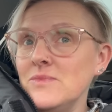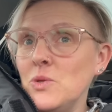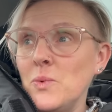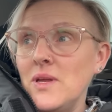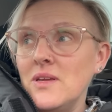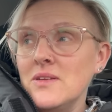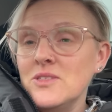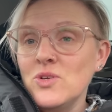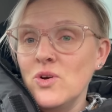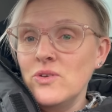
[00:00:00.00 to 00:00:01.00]
The week
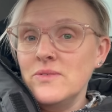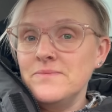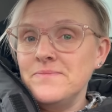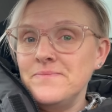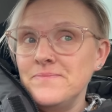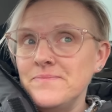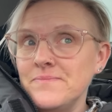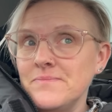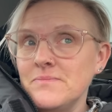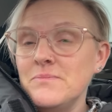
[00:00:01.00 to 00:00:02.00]
has gone.
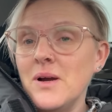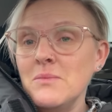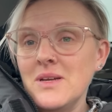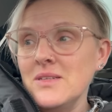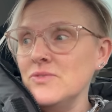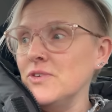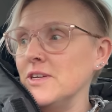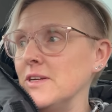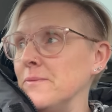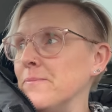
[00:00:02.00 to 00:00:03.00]
But I'm glad it's
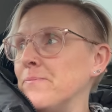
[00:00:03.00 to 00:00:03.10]
Friday.